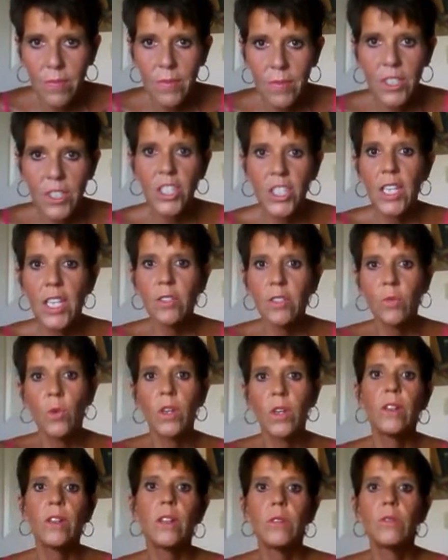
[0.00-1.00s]
She has
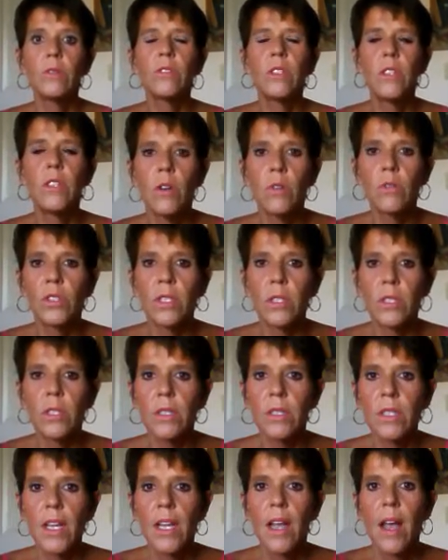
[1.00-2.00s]
one of those
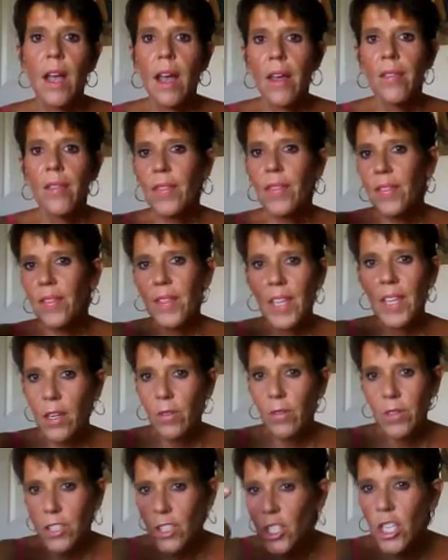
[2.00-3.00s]
noses, you
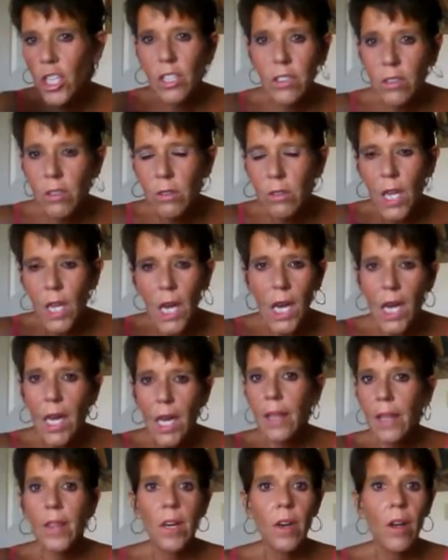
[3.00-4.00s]
know, the chiseled
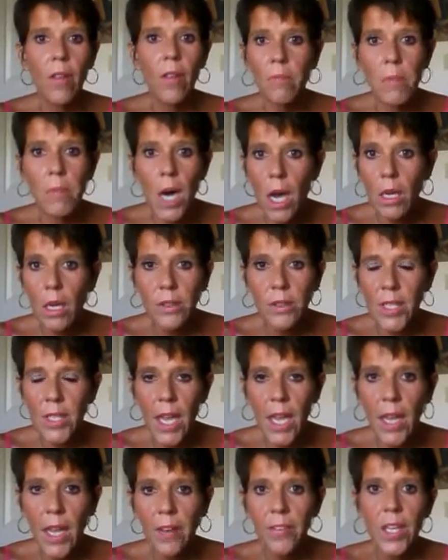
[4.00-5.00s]
kind that all the models
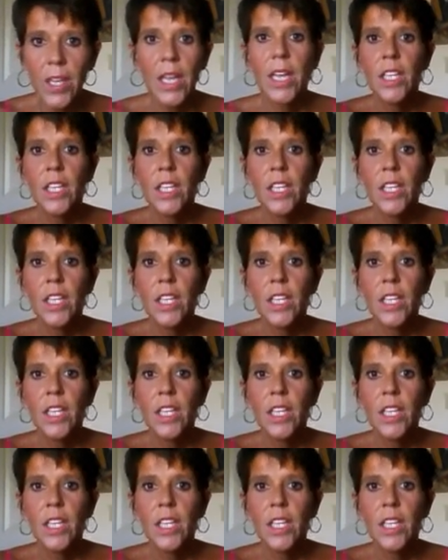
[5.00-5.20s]
have.